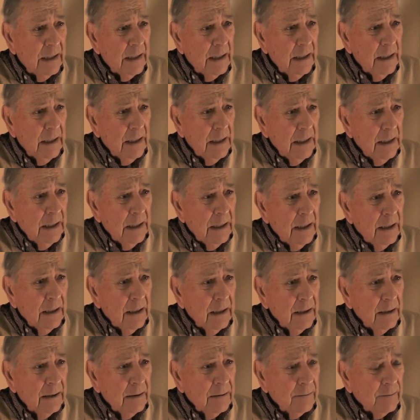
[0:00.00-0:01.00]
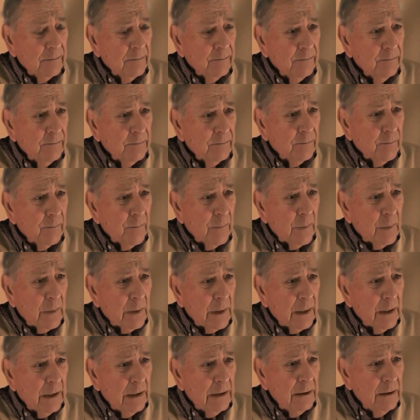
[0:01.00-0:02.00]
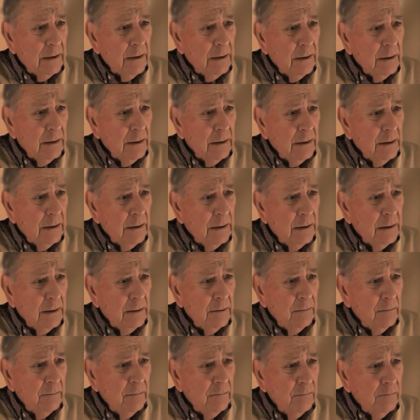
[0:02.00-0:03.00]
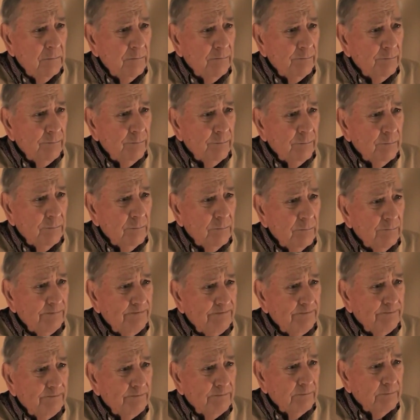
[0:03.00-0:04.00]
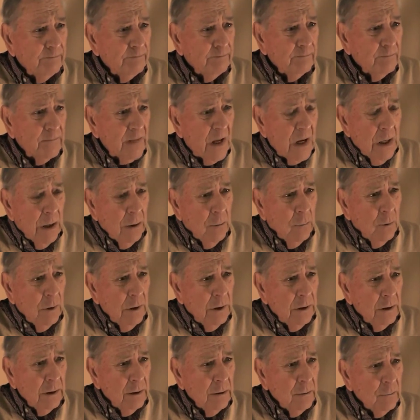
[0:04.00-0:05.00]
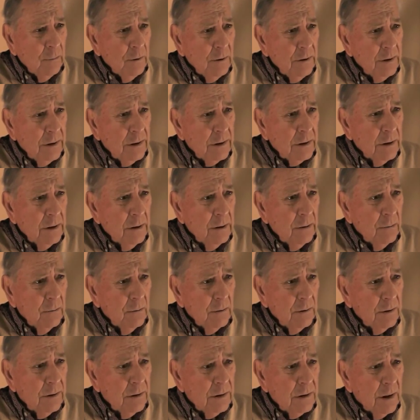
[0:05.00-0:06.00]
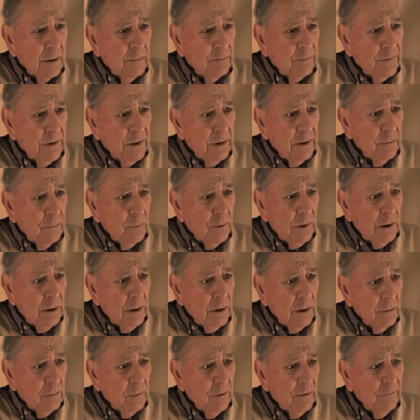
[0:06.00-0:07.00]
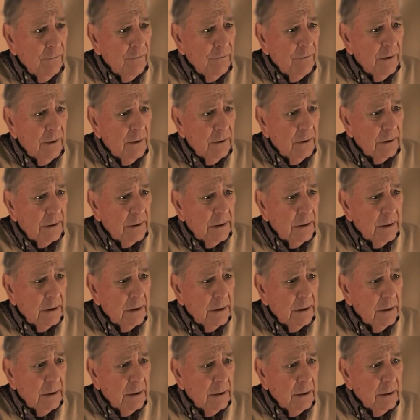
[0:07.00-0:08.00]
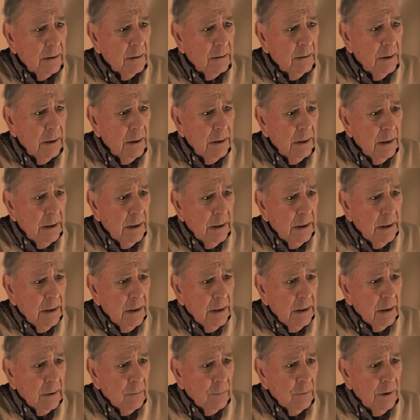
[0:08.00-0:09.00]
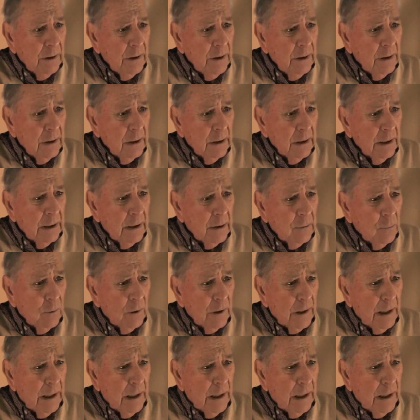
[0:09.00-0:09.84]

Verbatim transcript: So at that age, what was it compelling you to want to go into the service? Well, it was something we felt that we didn't like what